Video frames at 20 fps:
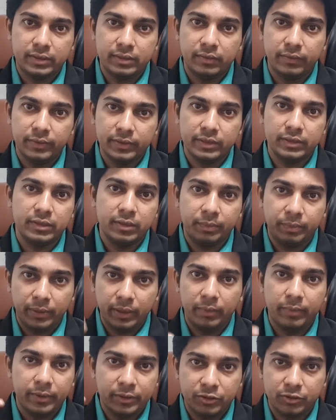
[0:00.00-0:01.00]
which is a
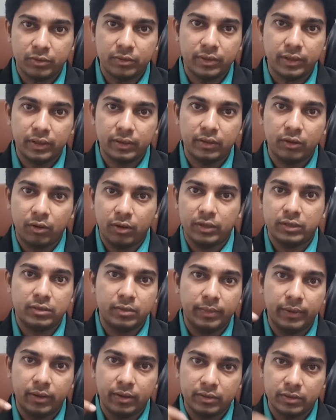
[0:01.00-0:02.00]
premature death caused
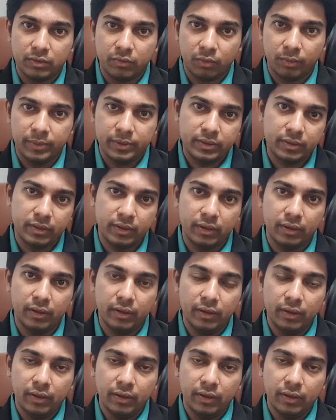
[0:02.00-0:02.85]
because of obesity.